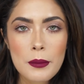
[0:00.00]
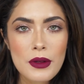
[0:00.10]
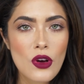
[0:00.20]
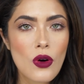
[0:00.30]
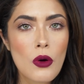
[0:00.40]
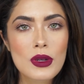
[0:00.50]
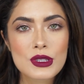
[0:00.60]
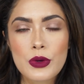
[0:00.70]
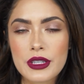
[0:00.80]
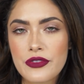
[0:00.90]
down below on
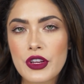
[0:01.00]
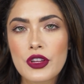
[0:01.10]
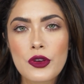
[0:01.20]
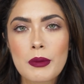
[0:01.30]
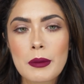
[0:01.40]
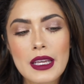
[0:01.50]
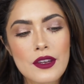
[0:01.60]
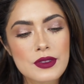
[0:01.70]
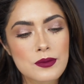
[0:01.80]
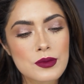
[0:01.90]
what's worked for you. Maybe
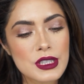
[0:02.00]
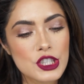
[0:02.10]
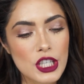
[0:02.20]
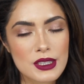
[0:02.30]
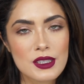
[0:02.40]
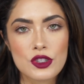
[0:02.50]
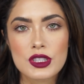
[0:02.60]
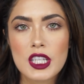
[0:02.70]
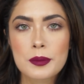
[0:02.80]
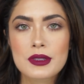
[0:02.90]
give some suggestions or
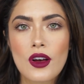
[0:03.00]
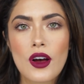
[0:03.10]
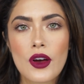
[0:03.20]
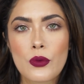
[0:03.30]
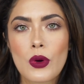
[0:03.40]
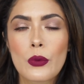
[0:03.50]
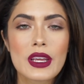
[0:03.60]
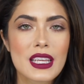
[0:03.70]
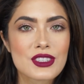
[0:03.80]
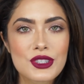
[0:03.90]
tips on what
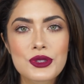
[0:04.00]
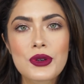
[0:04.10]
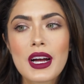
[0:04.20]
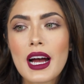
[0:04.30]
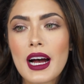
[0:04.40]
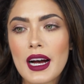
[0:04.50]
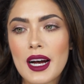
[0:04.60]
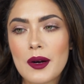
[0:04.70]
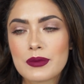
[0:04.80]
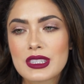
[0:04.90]
we can do
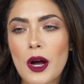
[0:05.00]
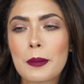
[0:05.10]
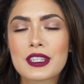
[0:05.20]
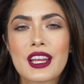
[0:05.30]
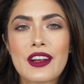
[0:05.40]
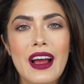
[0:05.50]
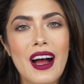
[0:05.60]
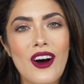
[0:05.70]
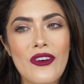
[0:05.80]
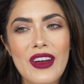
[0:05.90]
um, to help each other
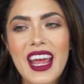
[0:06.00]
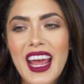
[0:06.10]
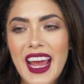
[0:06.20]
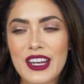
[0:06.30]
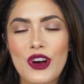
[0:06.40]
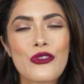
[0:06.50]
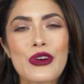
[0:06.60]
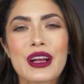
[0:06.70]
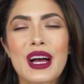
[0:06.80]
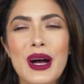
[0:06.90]
out and
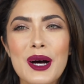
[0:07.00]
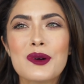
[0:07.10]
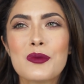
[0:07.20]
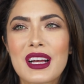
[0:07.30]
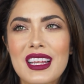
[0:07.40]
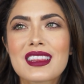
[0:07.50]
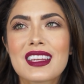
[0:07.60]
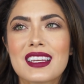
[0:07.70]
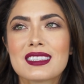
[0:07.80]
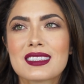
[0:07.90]
overcome
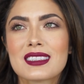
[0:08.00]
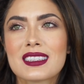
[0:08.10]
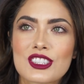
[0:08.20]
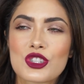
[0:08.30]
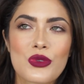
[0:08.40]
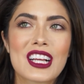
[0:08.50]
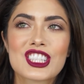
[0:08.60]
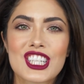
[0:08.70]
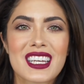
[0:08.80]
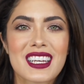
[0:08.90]
this
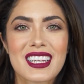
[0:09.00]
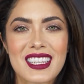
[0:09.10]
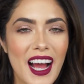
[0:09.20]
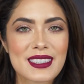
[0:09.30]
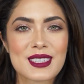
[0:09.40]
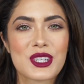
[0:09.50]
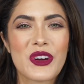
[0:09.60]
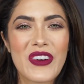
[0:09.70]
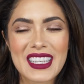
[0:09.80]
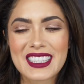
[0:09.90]
tragic eye
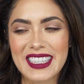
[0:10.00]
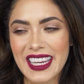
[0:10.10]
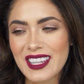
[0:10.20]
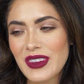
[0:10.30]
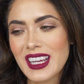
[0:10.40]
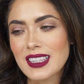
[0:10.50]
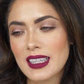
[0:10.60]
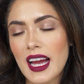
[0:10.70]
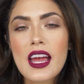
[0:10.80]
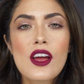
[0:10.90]
situation because.
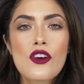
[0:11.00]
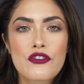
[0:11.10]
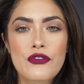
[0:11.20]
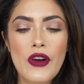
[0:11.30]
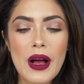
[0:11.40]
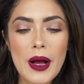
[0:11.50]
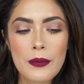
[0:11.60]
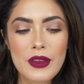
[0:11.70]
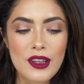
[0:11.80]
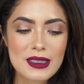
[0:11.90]

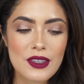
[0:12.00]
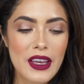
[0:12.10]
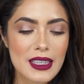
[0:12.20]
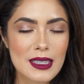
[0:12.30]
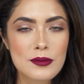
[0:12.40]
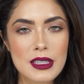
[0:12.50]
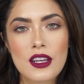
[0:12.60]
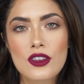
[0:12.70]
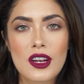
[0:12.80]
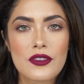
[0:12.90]
From the looks of it, it seems
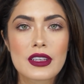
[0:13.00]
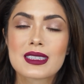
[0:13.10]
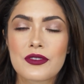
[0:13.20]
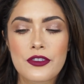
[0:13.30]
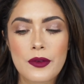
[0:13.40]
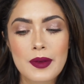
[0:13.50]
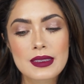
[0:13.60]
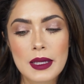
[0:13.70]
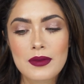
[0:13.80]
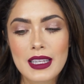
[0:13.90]
like a lot of us suffer from the
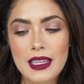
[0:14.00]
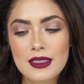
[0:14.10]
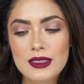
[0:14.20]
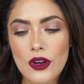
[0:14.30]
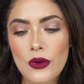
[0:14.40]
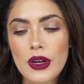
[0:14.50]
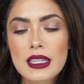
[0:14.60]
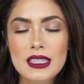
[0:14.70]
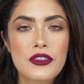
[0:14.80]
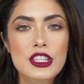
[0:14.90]
same thing. So
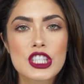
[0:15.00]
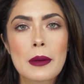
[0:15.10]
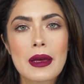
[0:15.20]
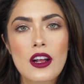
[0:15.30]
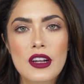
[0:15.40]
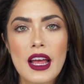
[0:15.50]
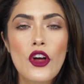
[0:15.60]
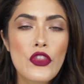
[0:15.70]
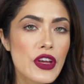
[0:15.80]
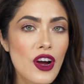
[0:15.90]
definitely chime in on a
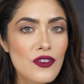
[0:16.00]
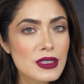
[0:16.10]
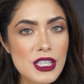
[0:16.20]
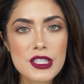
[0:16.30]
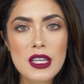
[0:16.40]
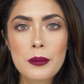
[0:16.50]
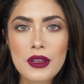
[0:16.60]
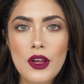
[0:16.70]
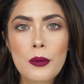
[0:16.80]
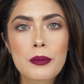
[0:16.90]
healthy conversation down
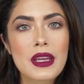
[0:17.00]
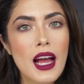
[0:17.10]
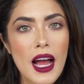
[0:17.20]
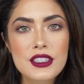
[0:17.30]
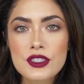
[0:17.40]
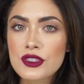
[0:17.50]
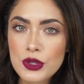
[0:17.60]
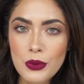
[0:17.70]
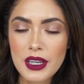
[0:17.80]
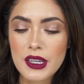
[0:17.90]
below. Be kind
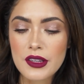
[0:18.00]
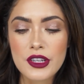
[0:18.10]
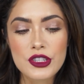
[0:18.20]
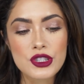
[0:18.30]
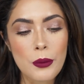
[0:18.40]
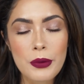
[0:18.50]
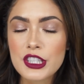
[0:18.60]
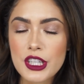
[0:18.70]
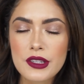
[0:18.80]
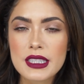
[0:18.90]
to one another. Don't put
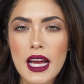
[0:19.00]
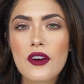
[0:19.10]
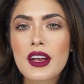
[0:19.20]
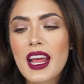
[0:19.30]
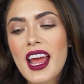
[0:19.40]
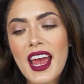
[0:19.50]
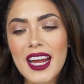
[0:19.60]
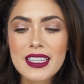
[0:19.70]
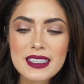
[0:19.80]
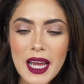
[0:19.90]
each other down.
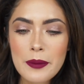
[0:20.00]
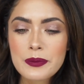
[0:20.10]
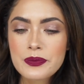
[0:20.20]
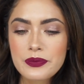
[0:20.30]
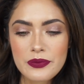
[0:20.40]
Anytime